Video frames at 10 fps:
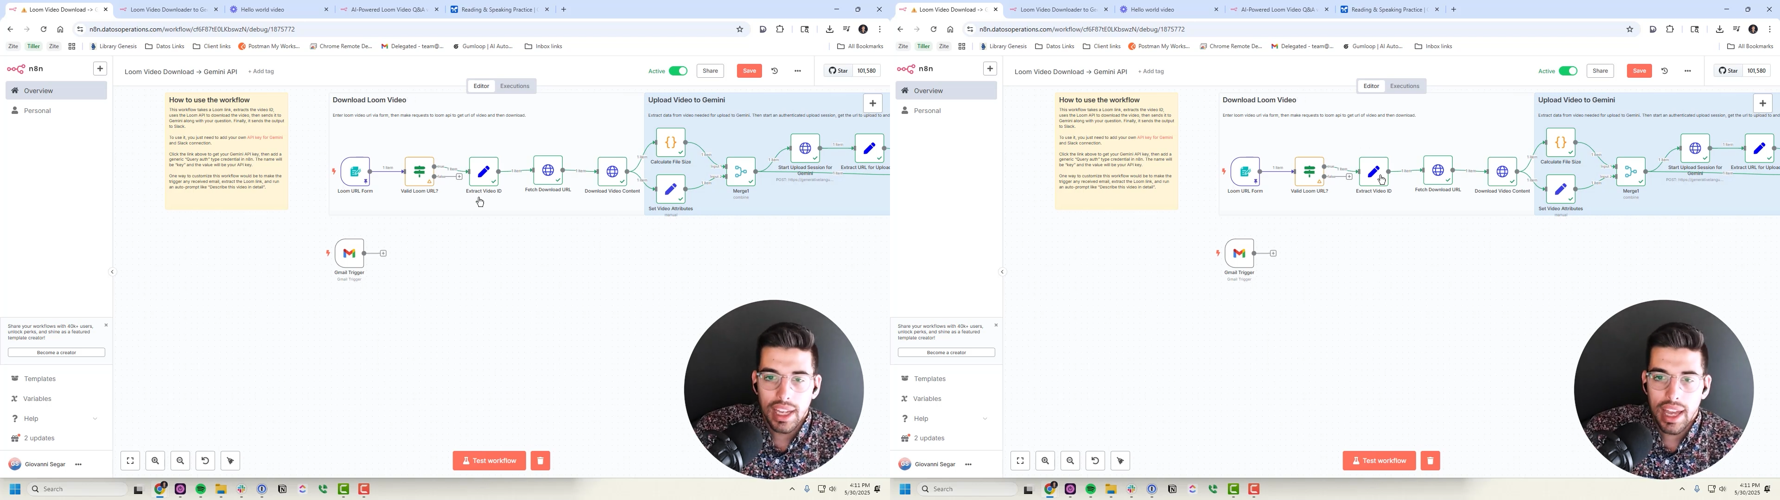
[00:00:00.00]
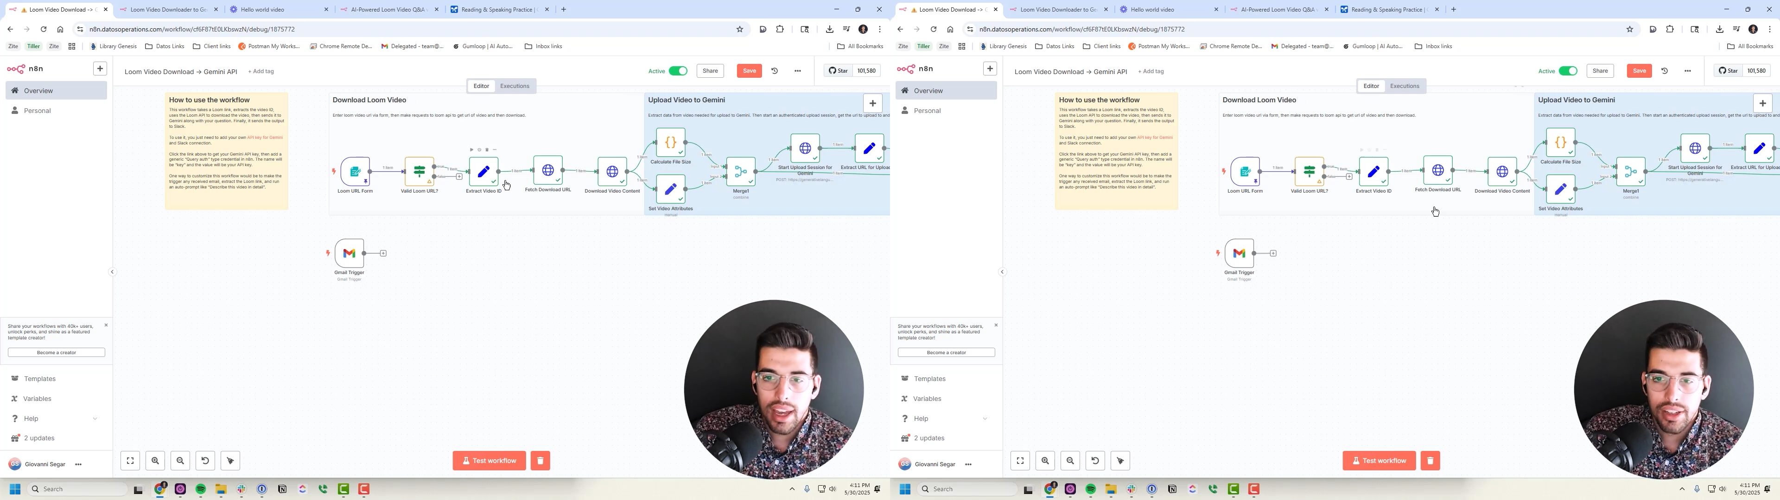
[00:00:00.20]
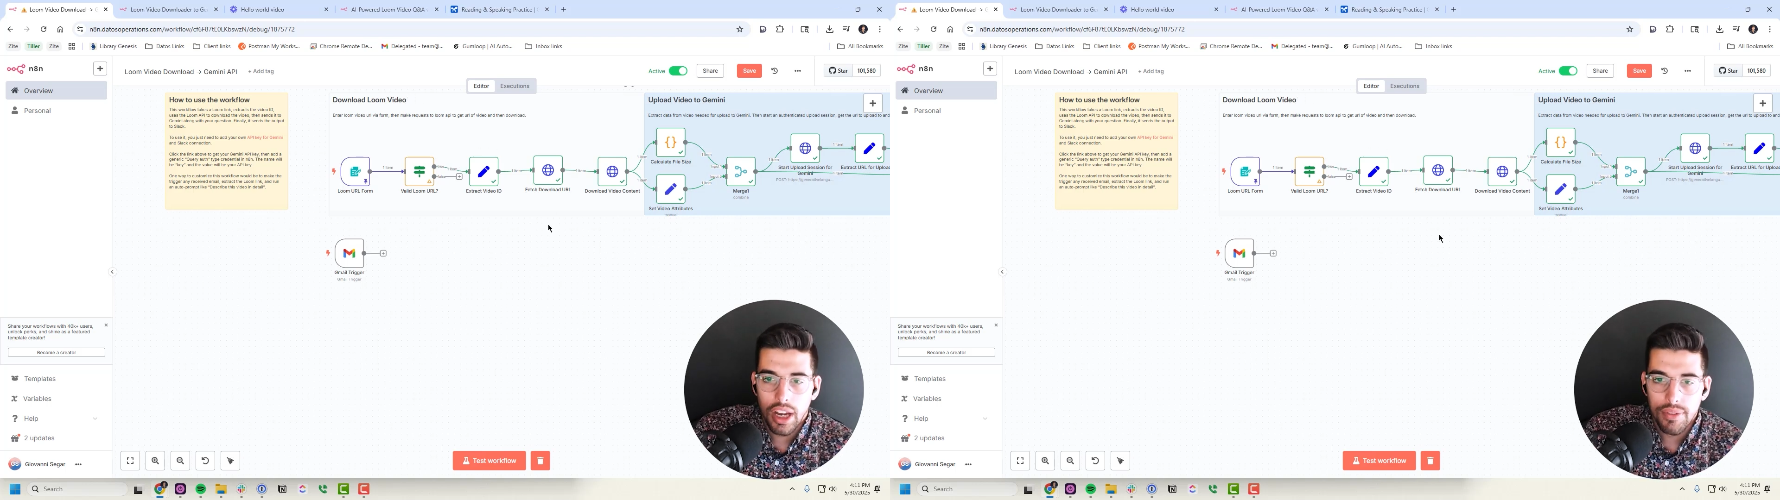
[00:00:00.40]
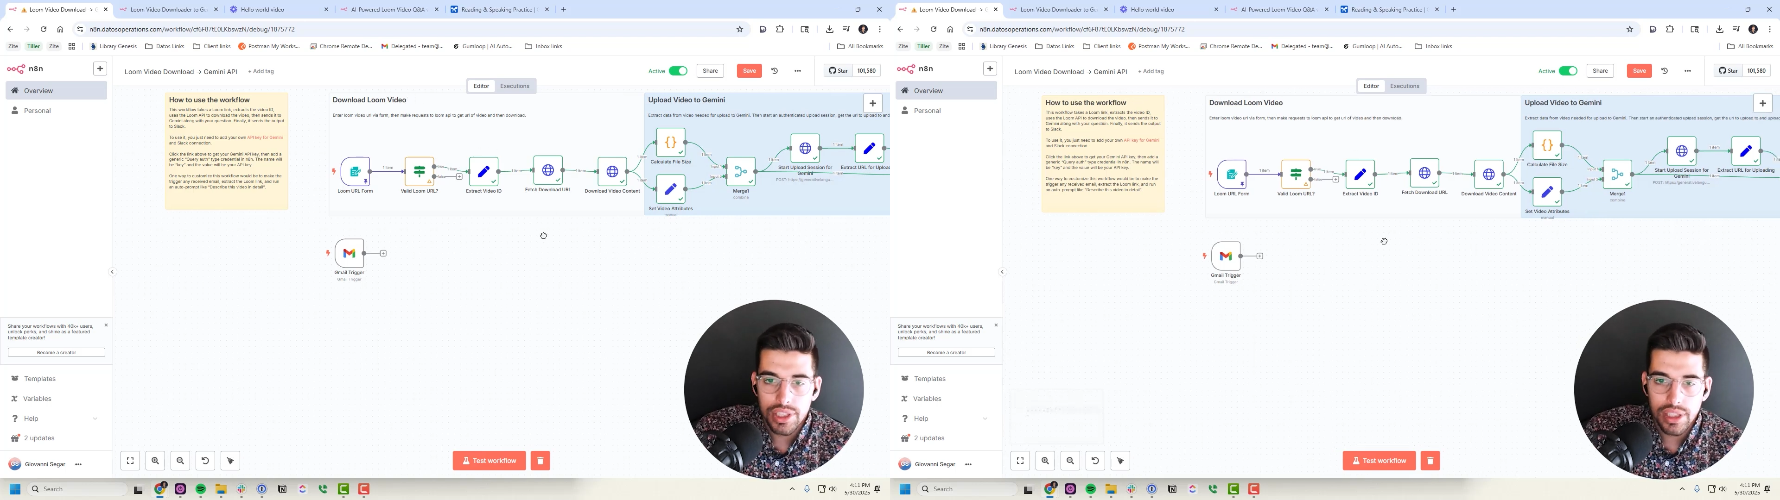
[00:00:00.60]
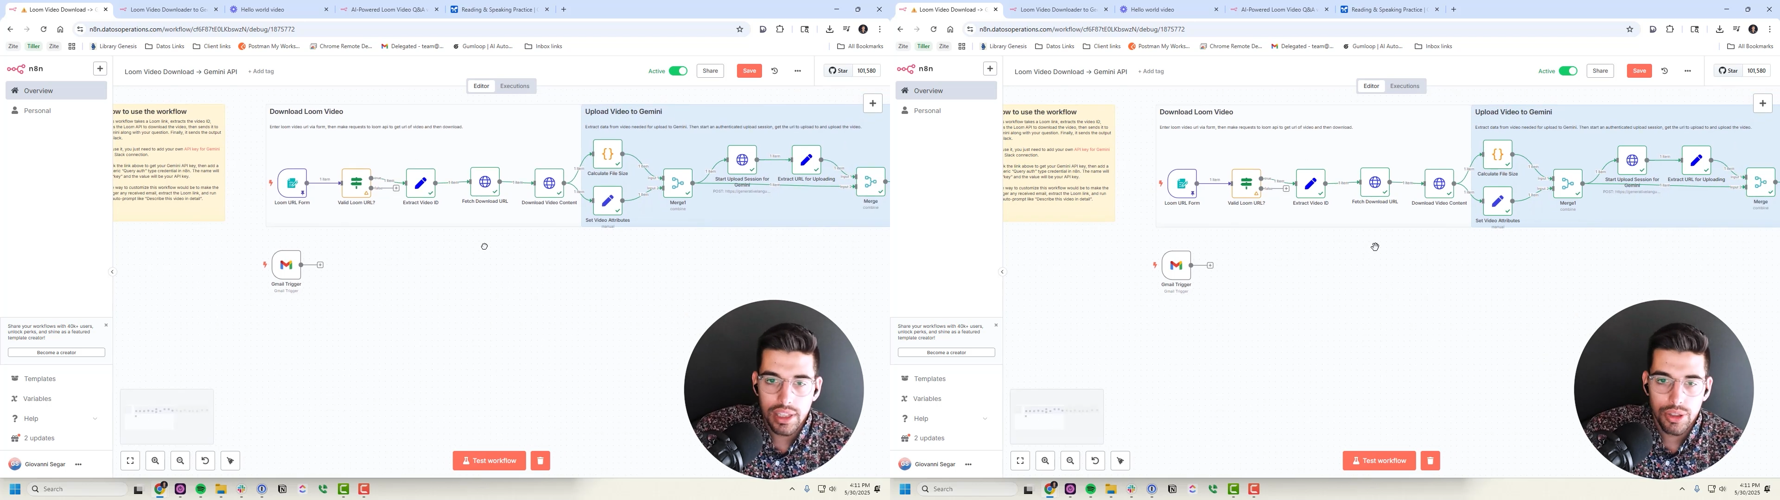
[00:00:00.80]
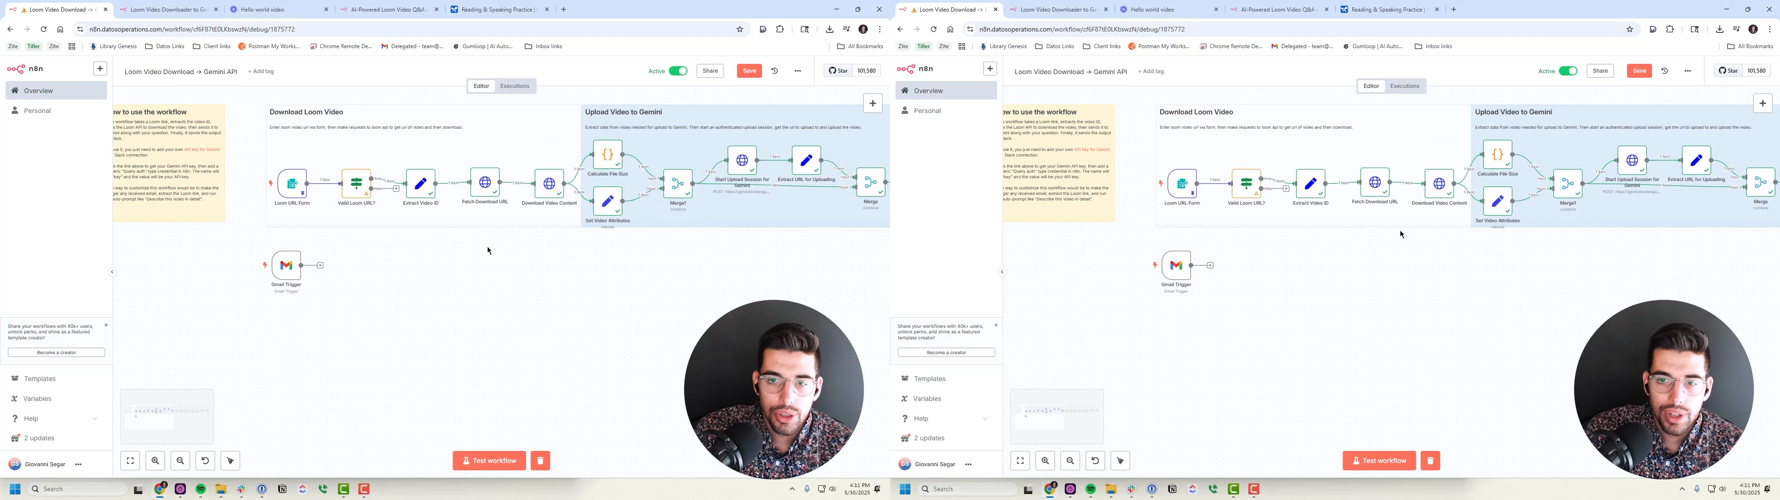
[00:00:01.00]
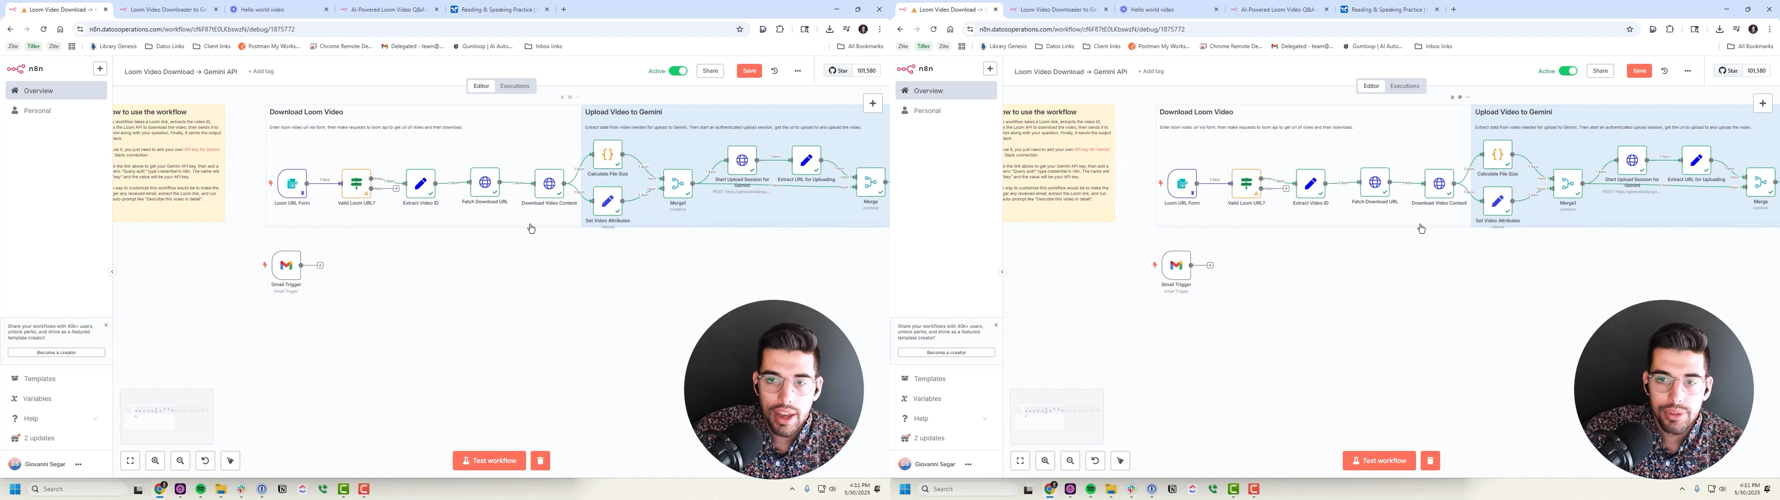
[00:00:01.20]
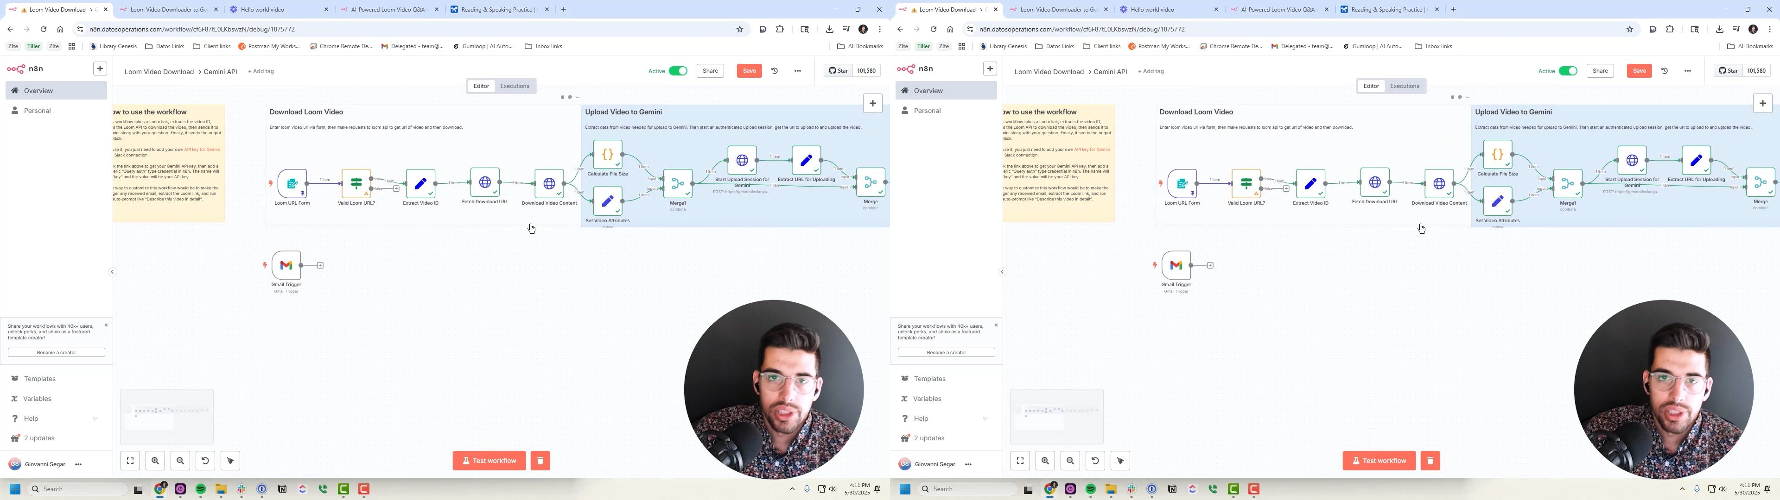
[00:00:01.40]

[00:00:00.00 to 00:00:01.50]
And obviously you don't have